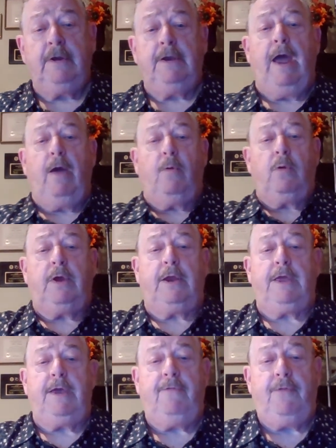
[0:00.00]
Now we're
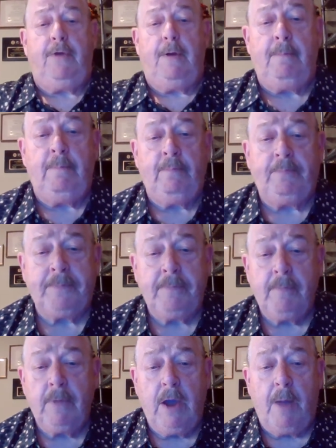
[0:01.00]
going to give him
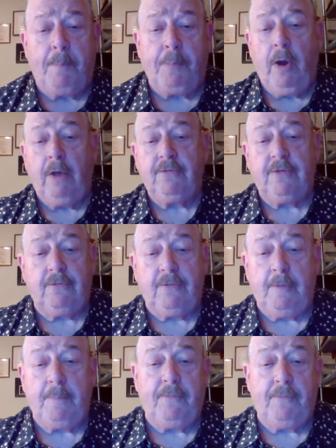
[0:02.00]
a process
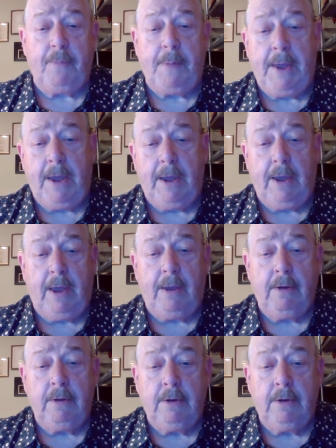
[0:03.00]
FMEA